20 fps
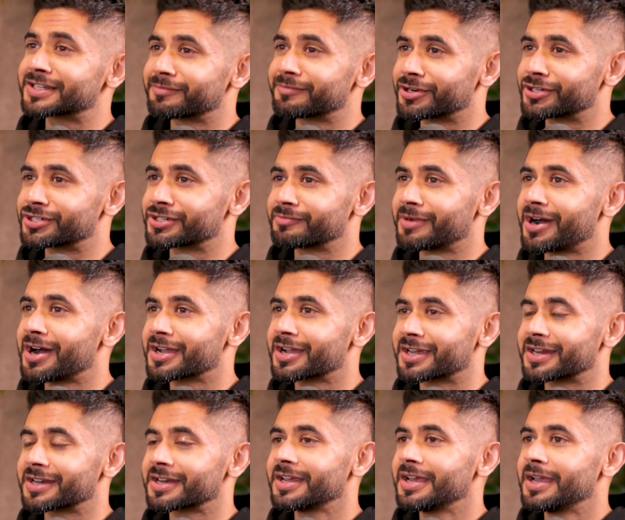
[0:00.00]
emerging
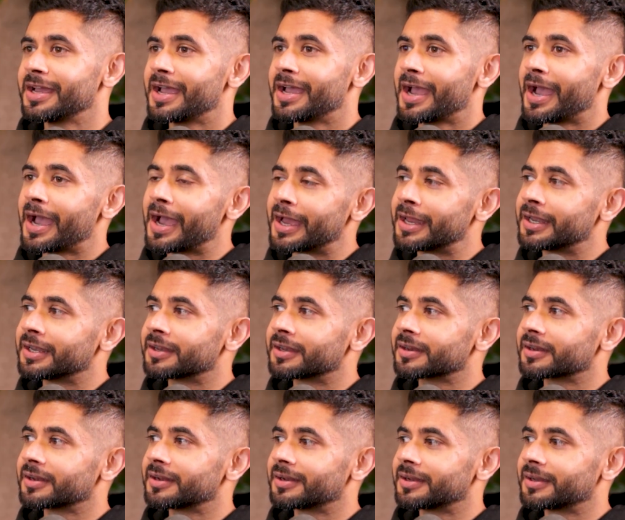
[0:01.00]
market,
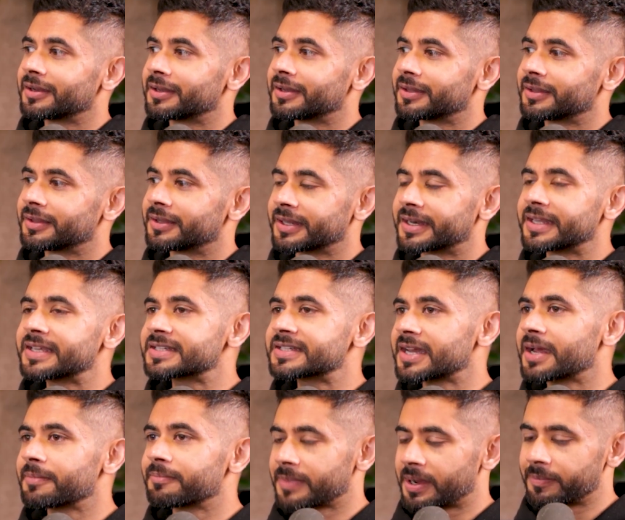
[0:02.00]
and the reason
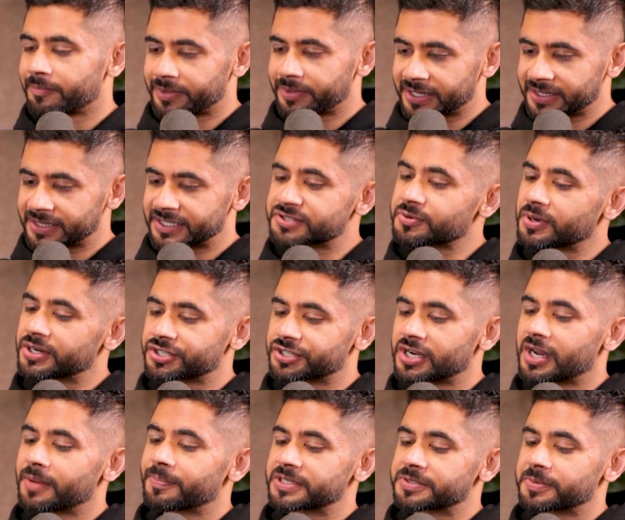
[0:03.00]
I'm bringing this
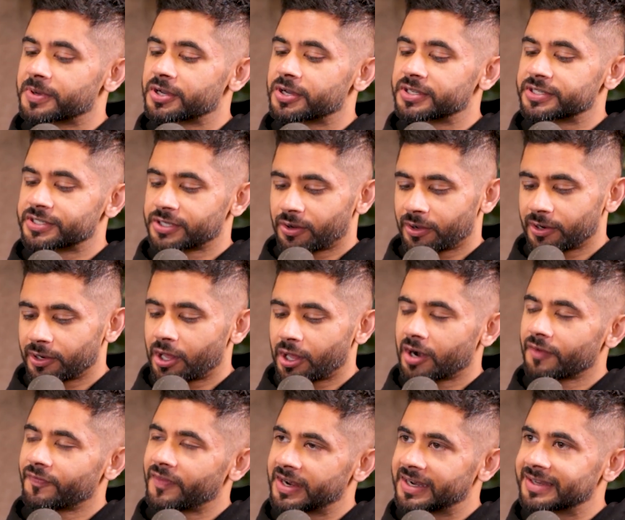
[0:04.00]
question up is because a
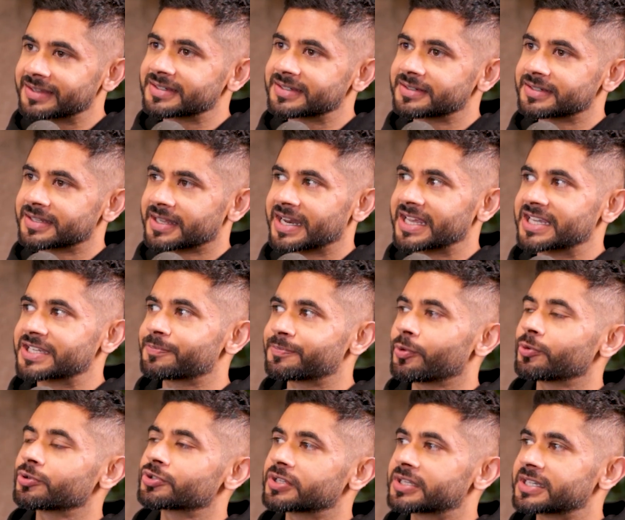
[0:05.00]
lot of our listeners are
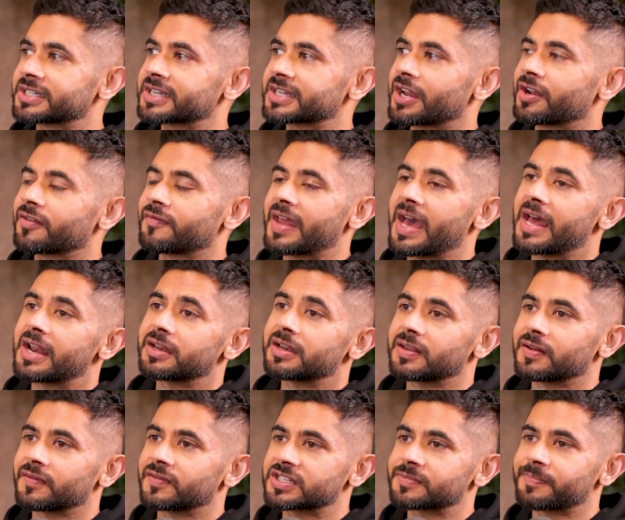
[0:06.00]
exposed to this kind of
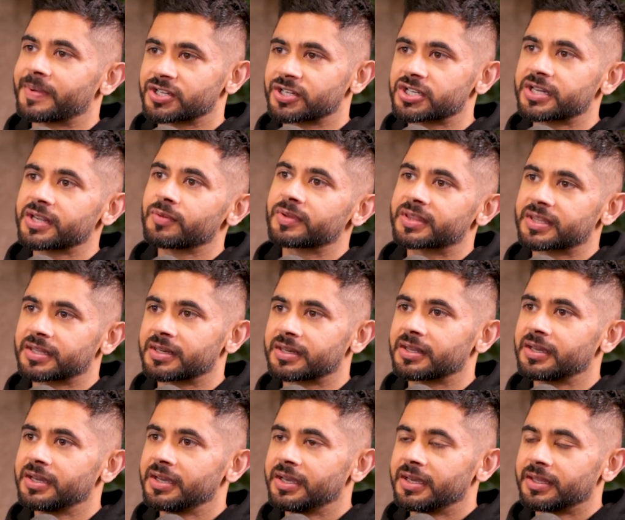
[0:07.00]
narrative, especially
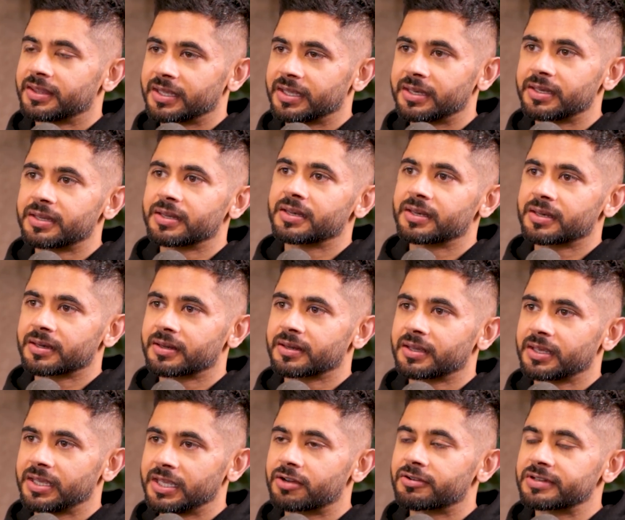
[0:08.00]
within the Indian
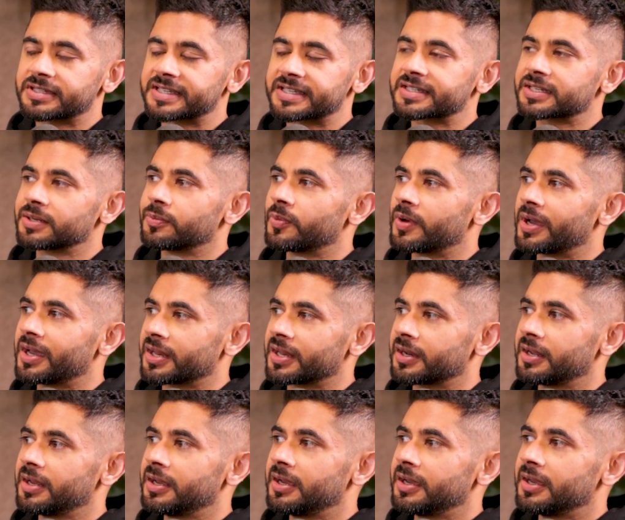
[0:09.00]
ecosystem,
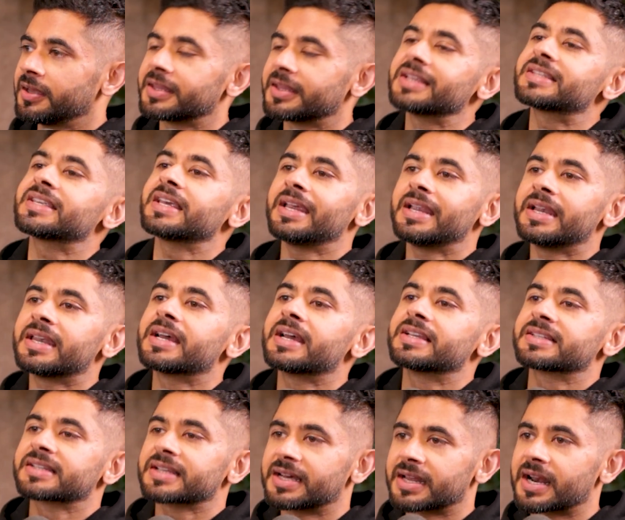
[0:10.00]
where they say India
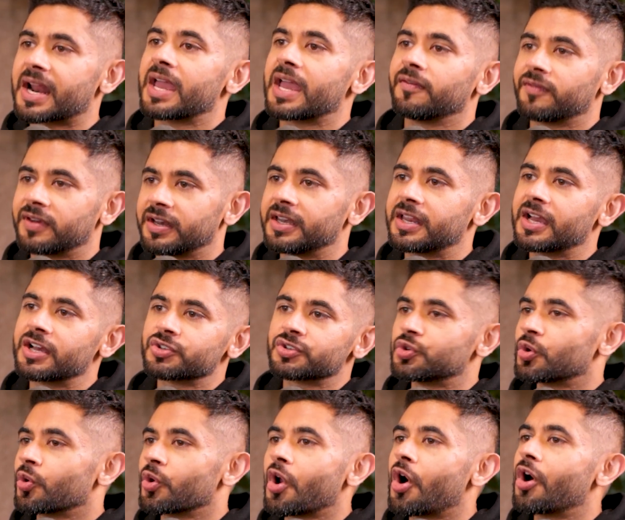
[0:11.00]
has arrived. India is
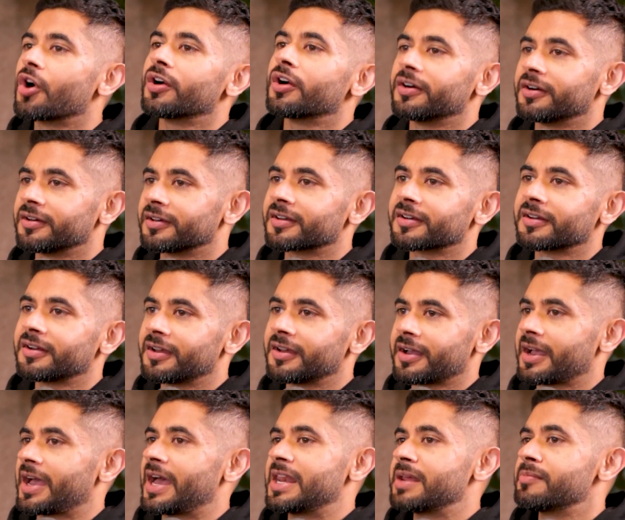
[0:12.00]
no longer
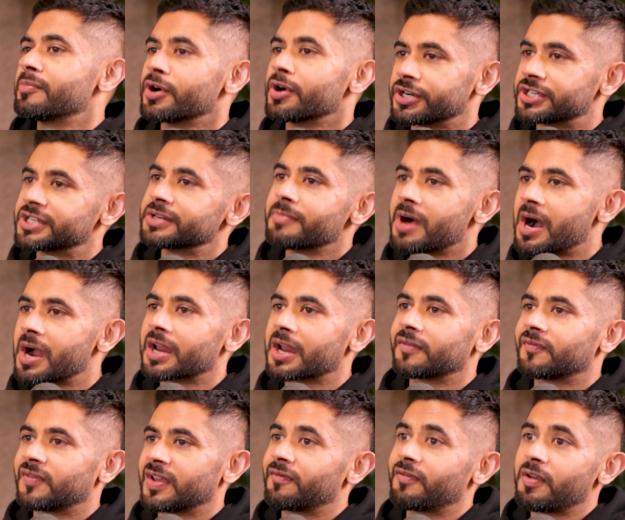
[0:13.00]
an emerging
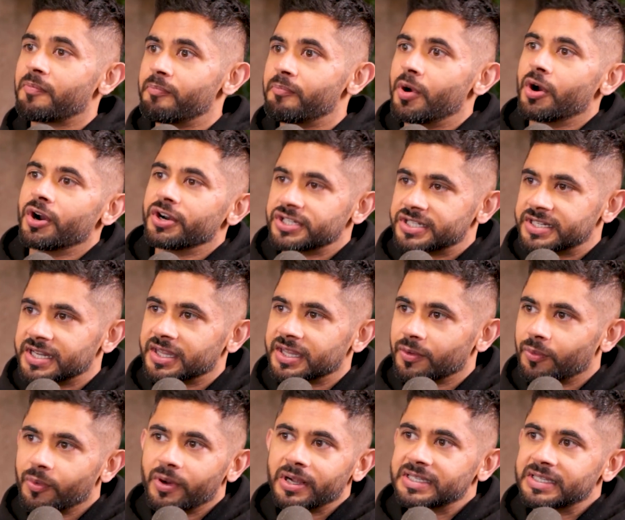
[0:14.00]
market. We have emerged at
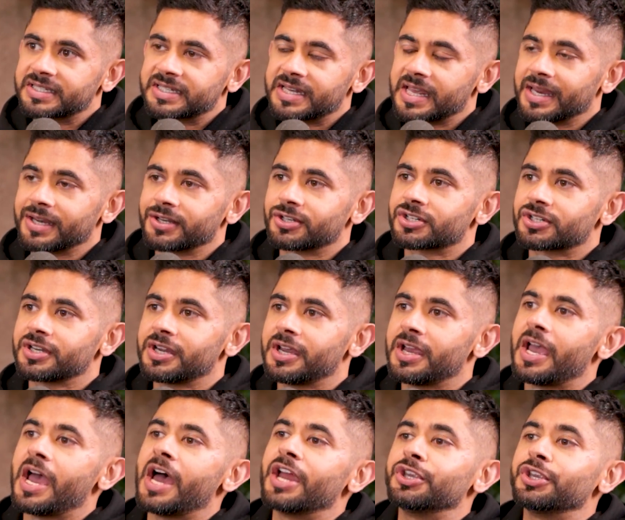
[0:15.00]
the world stage.
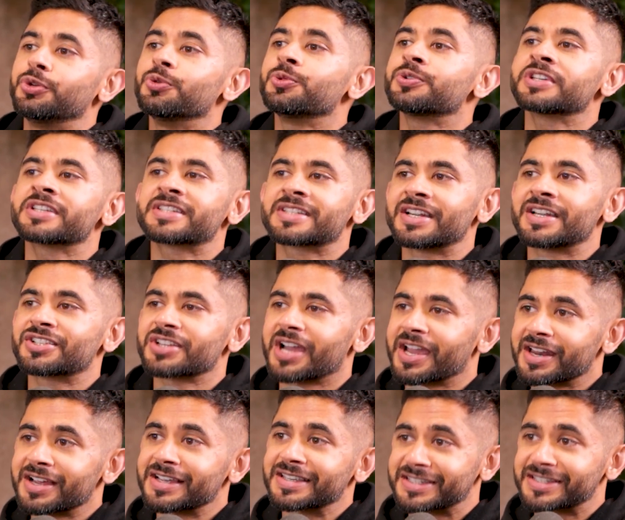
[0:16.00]
And you just said
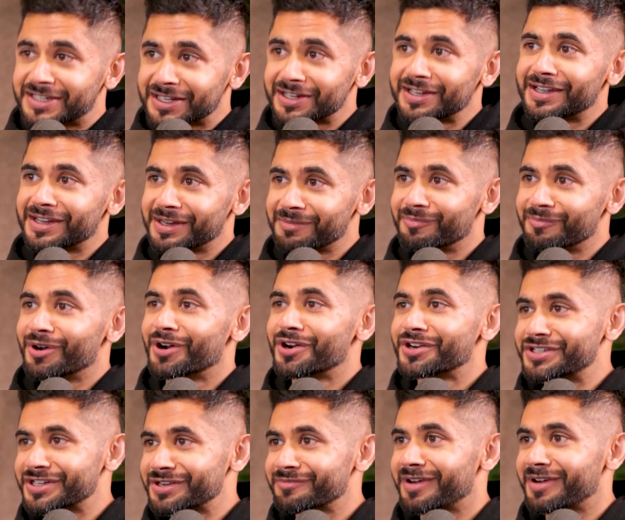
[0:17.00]
China is still an
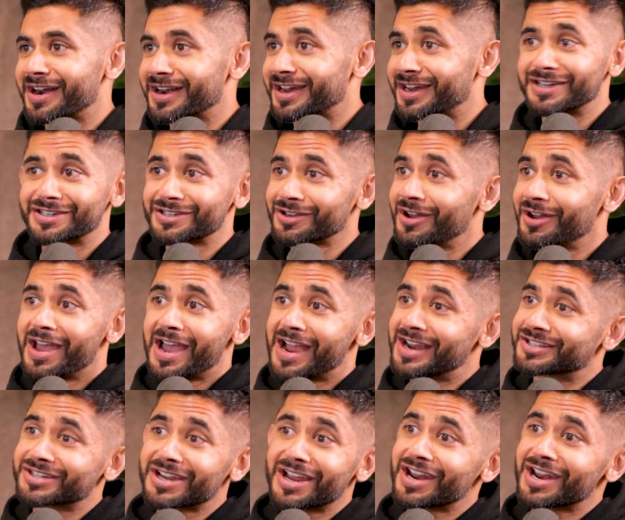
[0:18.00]
emerging market.
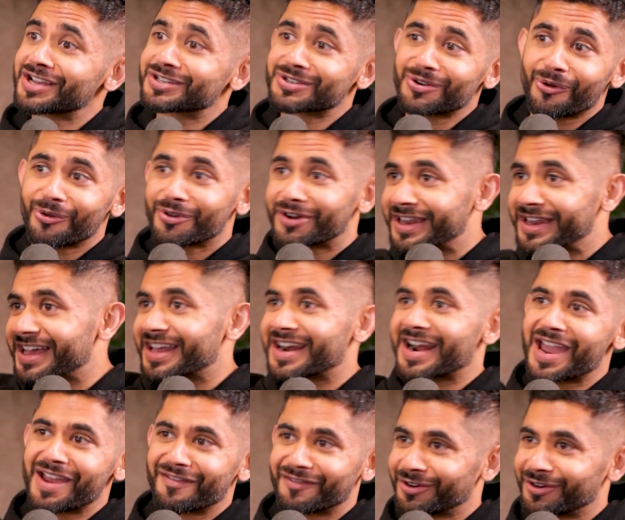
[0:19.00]
And China has already
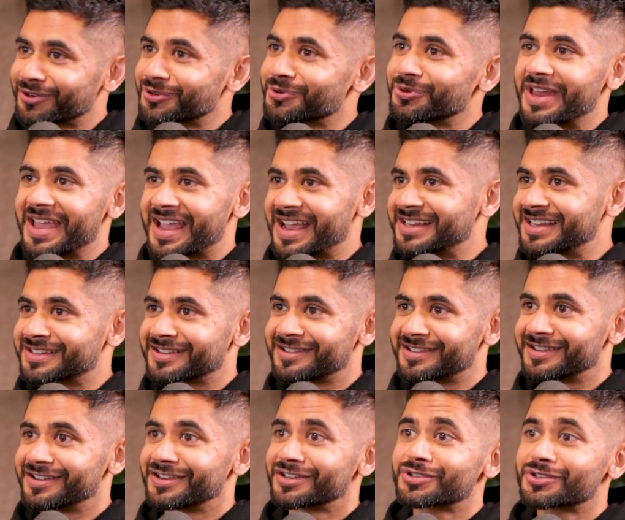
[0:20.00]
arrived 2 decades
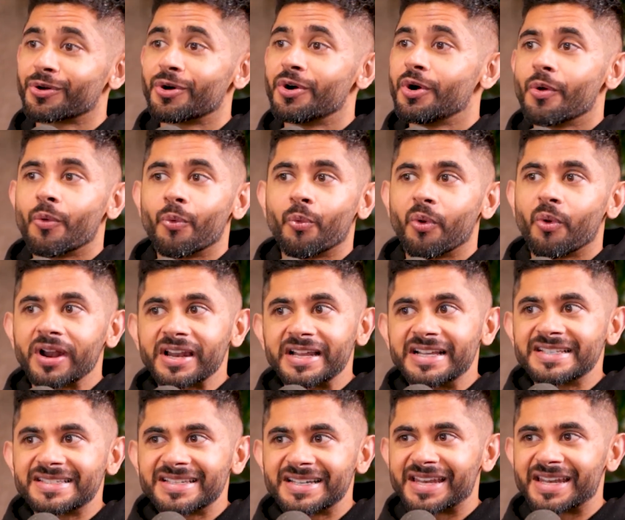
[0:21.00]
earlier. So what
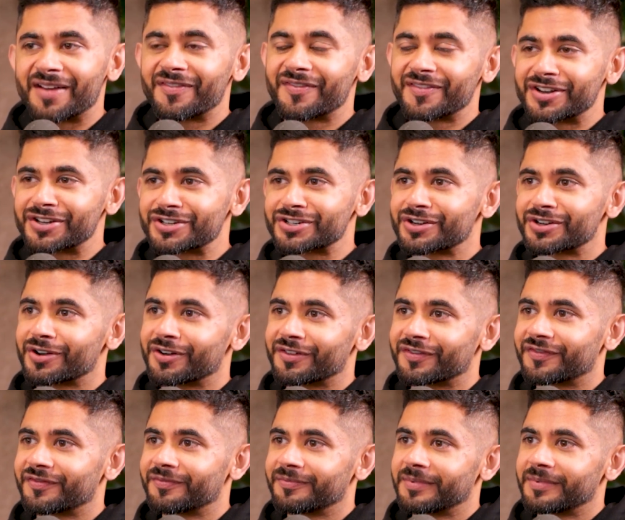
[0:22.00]
is the definition
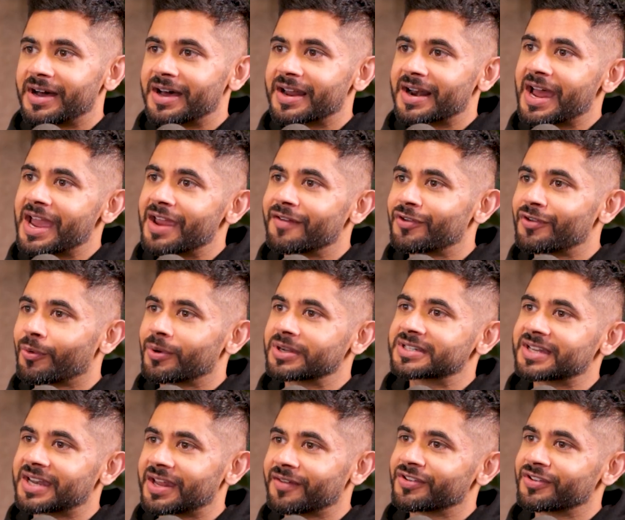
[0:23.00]
of arrived, or
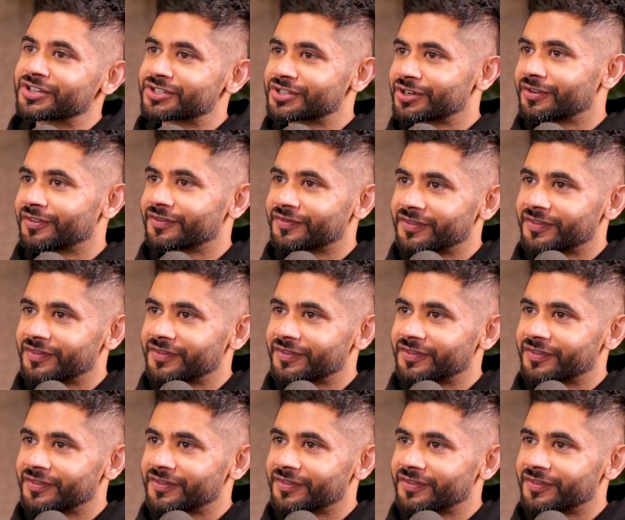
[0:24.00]
what's the definition of